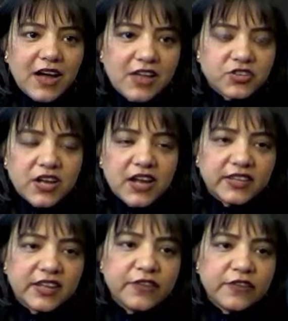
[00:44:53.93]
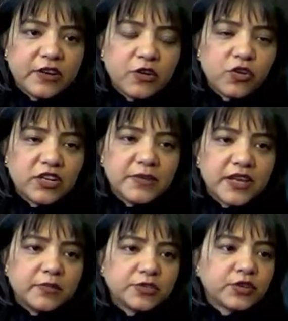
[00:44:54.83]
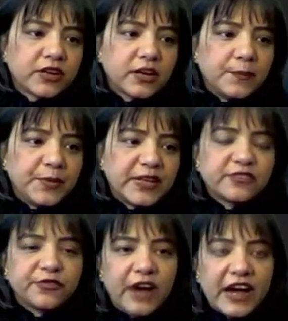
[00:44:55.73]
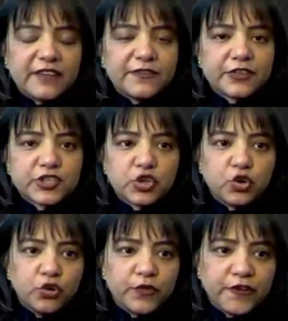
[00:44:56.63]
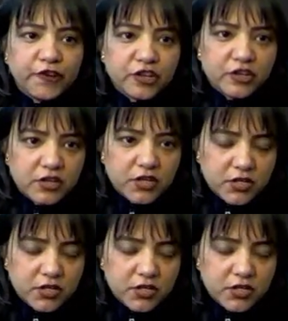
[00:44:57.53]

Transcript: I think we will only be able to complete 5, so we will